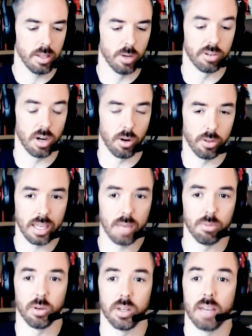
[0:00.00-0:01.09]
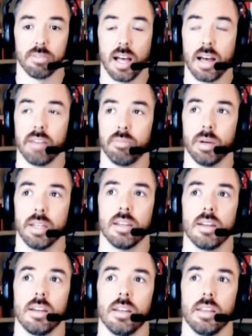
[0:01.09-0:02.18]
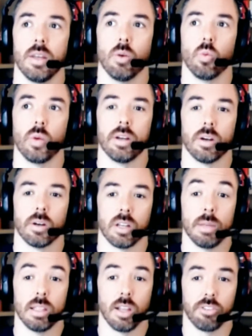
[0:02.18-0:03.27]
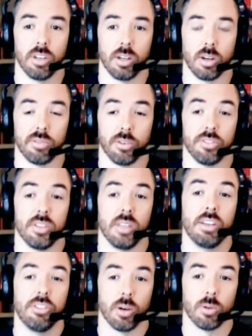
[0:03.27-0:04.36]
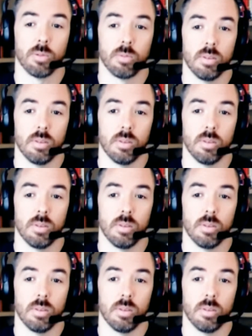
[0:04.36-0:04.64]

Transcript: for all the games we already have live, but we are going to be launching our first TV show,